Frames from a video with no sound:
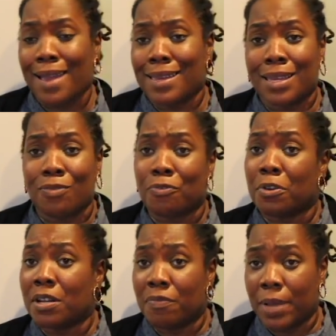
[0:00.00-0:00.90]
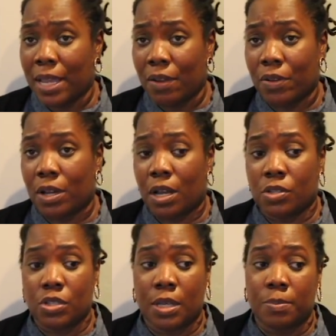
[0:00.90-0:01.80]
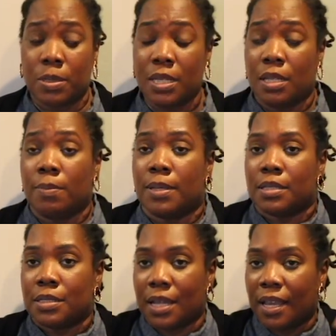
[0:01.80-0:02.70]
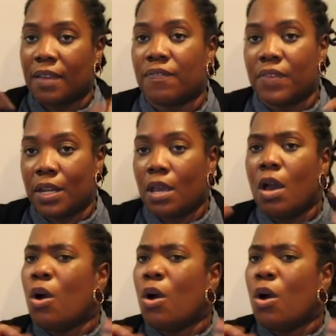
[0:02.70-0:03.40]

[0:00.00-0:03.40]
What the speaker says: I could get rid of my Erin Condren completely, because then I could fit